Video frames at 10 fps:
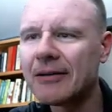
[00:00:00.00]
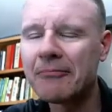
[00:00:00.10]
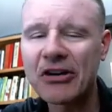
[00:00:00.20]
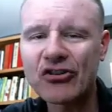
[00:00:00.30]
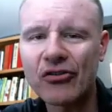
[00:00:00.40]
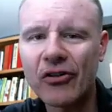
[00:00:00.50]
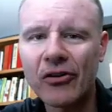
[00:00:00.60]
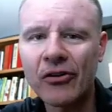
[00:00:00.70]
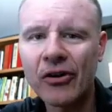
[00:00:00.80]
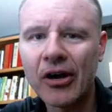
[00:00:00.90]
measure
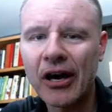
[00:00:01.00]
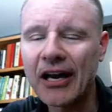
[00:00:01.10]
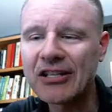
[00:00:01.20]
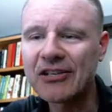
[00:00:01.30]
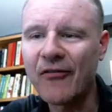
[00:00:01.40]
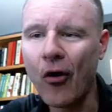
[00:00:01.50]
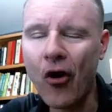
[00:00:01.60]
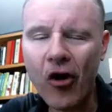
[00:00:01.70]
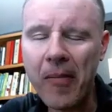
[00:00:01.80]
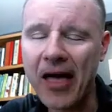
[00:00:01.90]
the heights of
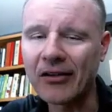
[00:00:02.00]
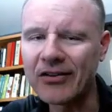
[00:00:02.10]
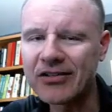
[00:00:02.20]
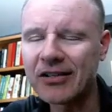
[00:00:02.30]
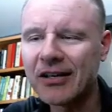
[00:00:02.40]
all males,